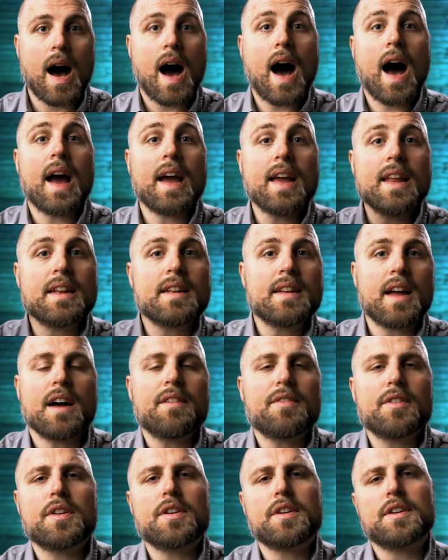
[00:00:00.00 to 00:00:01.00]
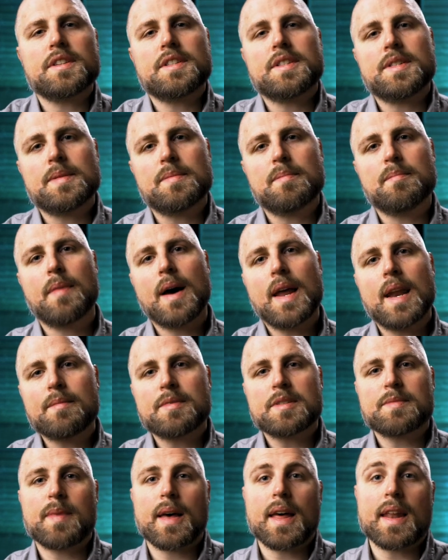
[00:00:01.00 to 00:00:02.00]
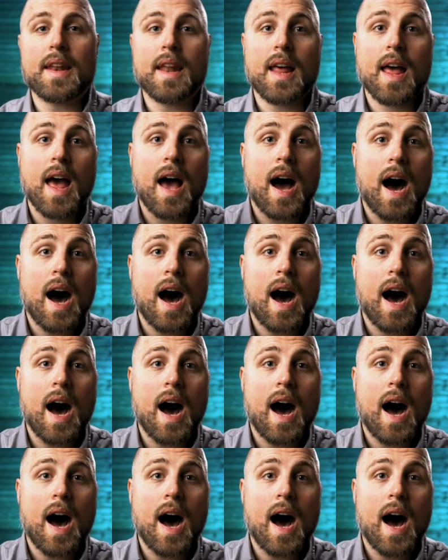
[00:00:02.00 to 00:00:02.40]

Hi divers, my name is Ben,